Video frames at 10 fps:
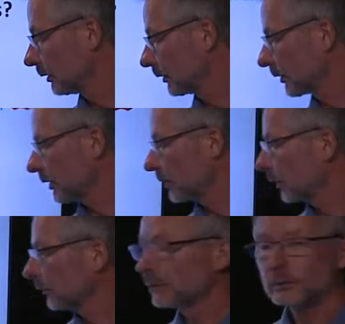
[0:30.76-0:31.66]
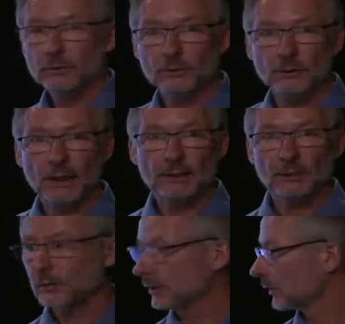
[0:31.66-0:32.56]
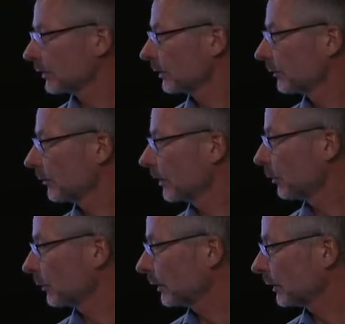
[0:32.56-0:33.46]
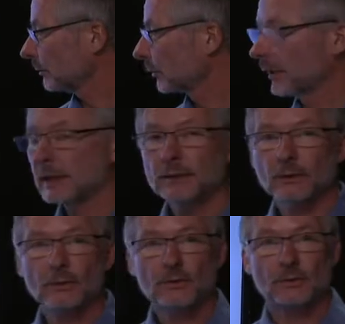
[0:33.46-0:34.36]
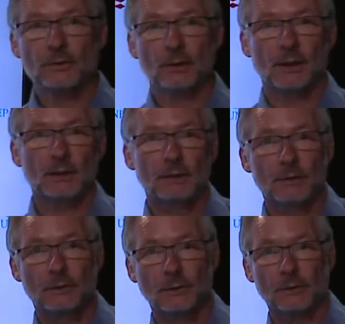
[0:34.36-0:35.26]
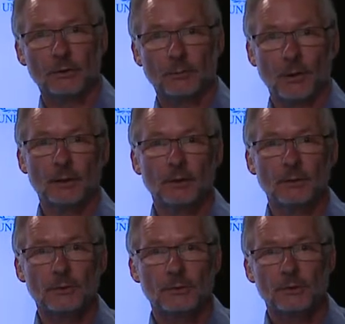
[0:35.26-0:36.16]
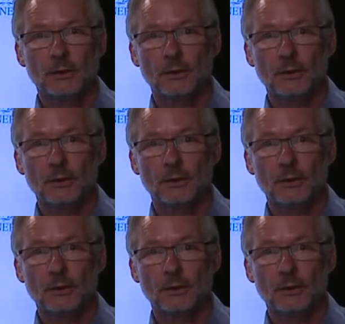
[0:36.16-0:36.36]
consist of two categories: publicly provided goods and non-market goods.